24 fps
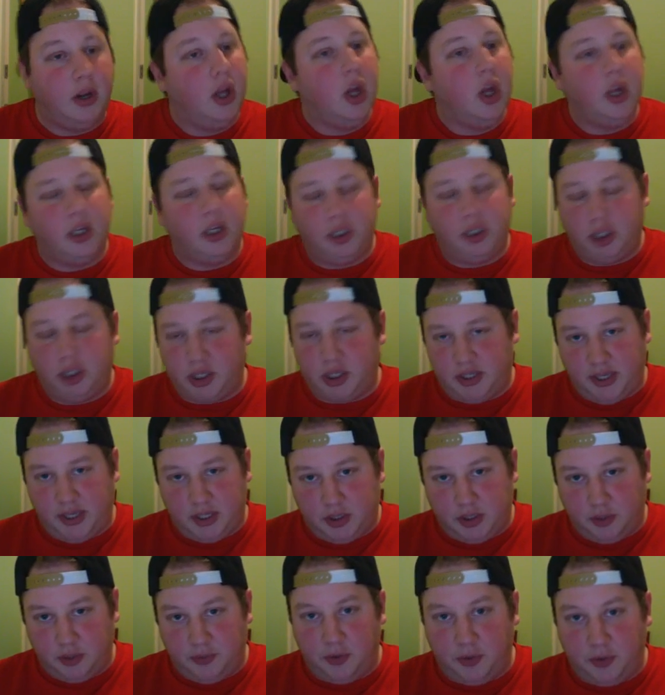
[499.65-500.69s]
just like
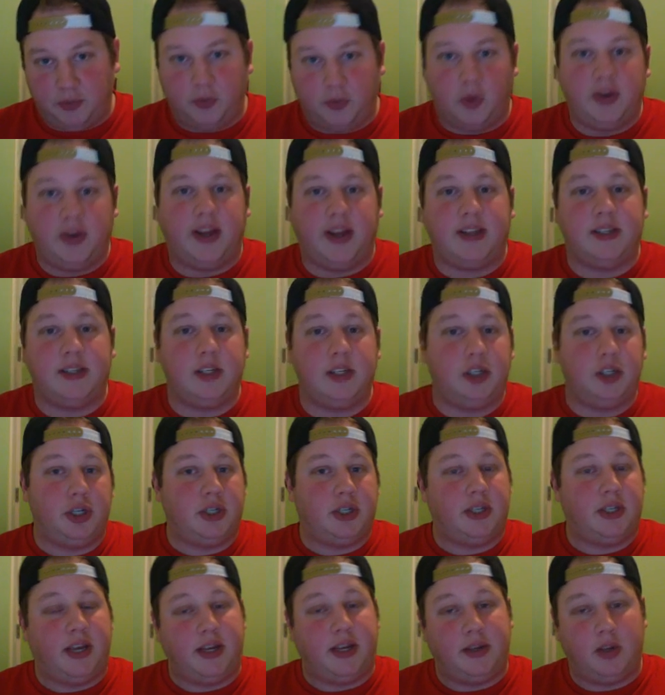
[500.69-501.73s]
Sulfuric Vortex is, just like
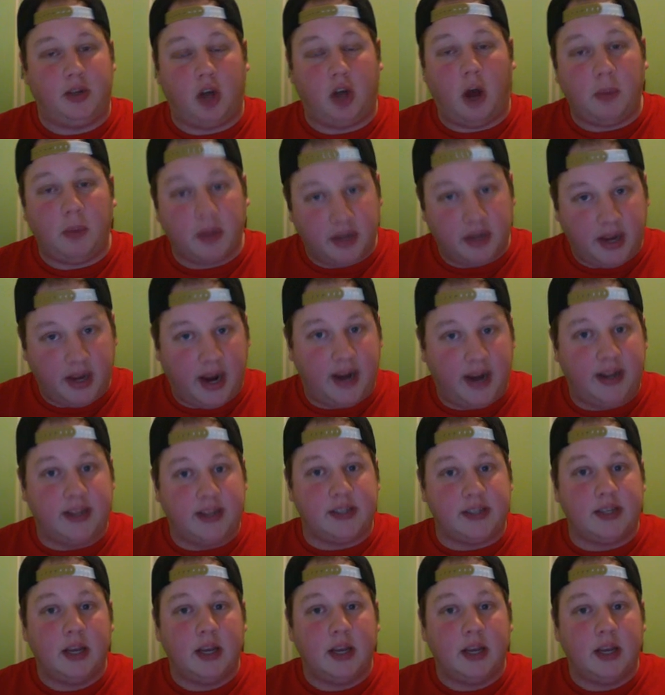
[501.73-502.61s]
Goblin Guide is,